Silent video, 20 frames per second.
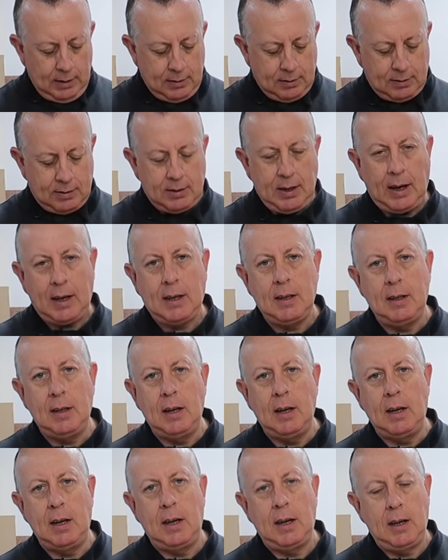
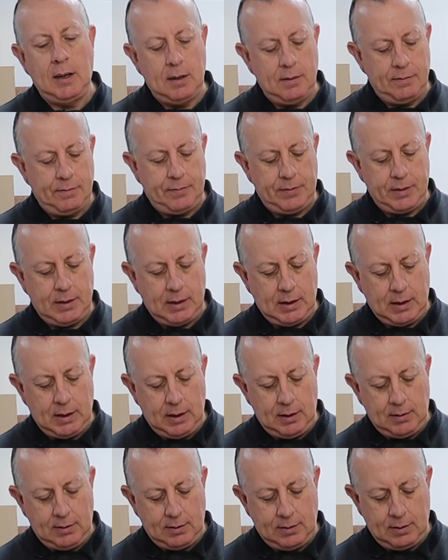Secondly,
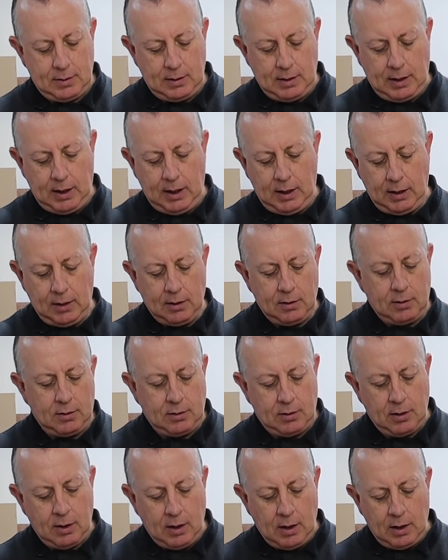this
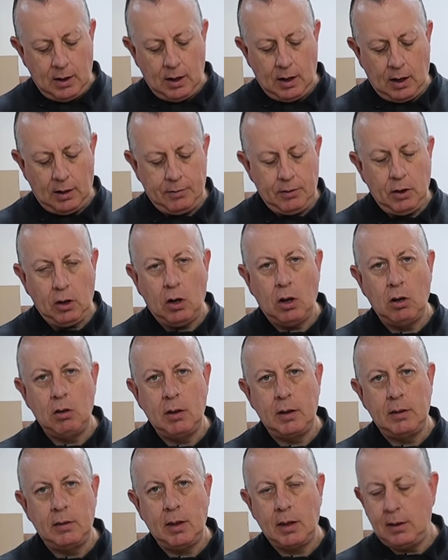hinge I've not
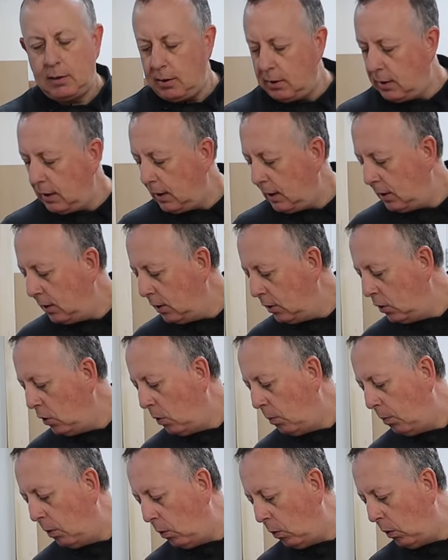orientated in the
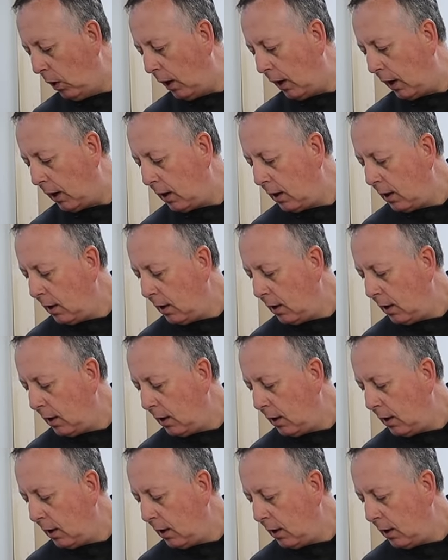normal way.